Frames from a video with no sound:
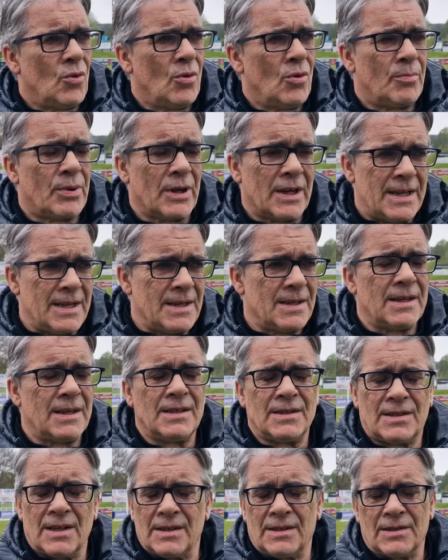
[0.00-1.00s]
but
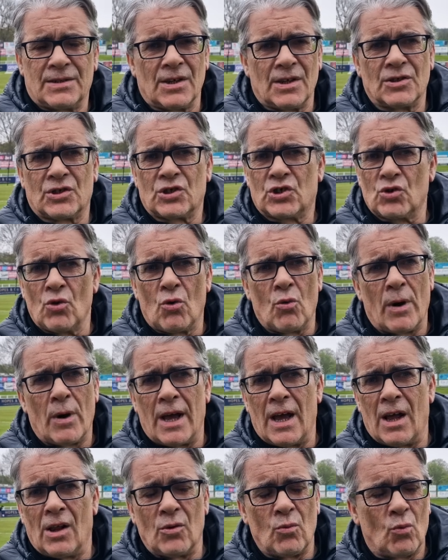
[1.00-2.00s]
he's done so
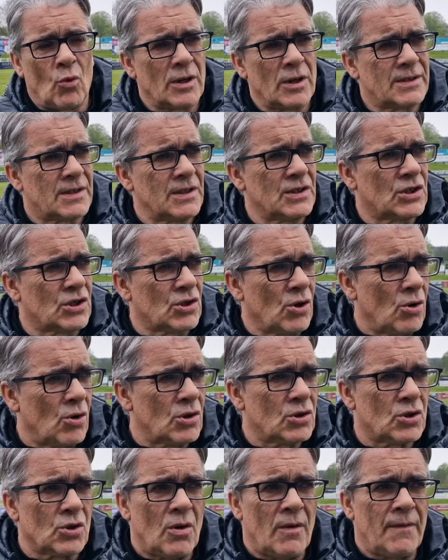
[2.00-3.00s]
well and worked his
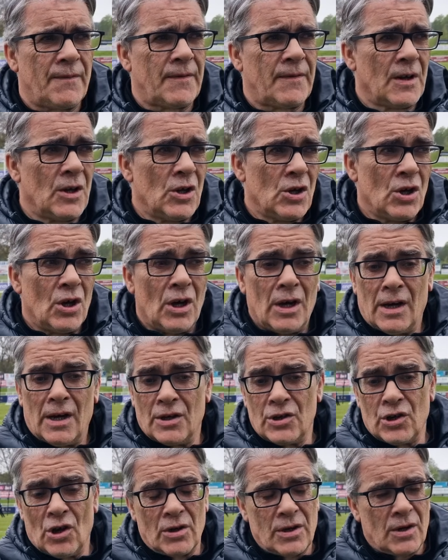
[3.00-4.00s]
socks off.
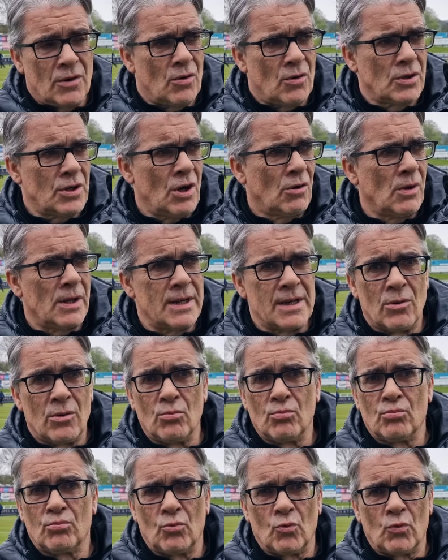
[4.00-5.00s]
And young
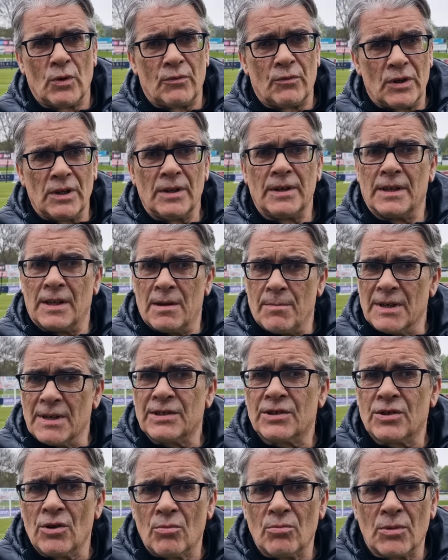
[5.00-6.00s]
Liam, we really
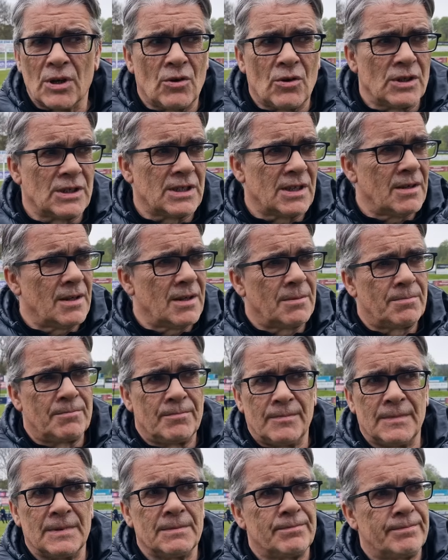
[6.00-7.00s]
missed him because of
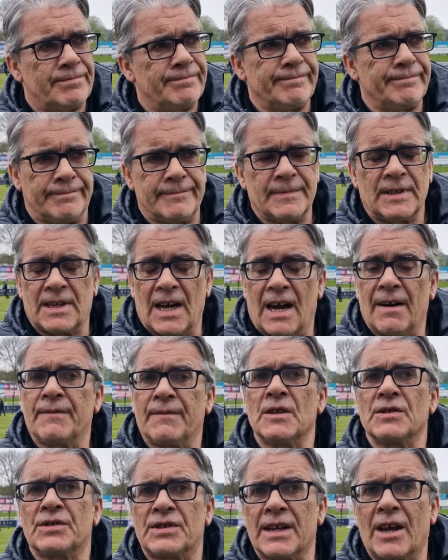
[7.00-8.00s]
the
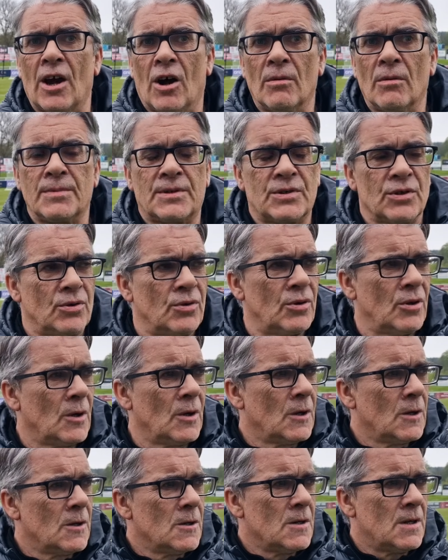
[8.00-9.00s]
daftness he got up to.
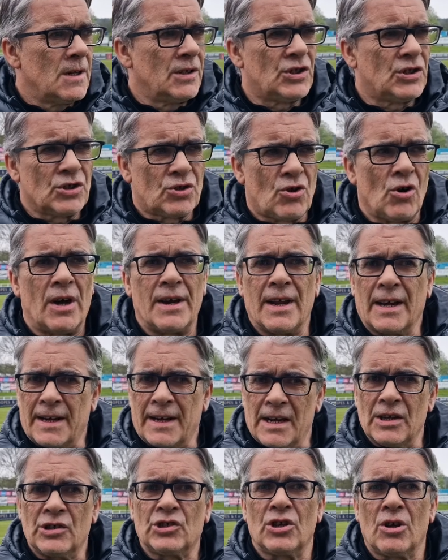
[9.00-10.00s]
He's just got an
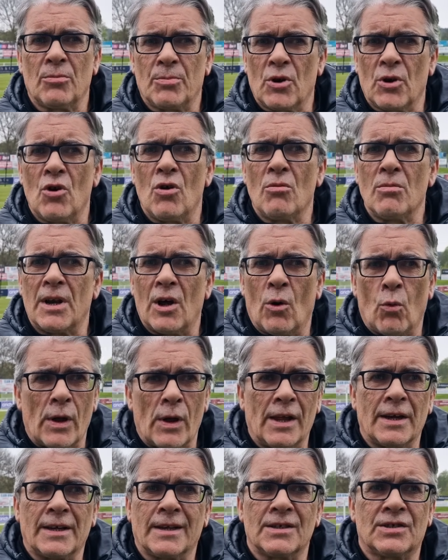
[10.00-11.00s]
aggression about him and a
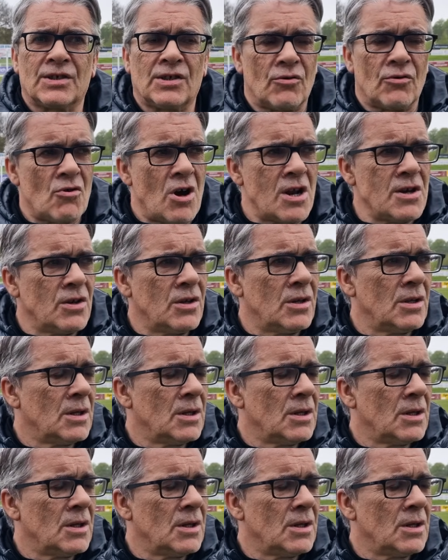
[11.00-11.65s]
willingness to run.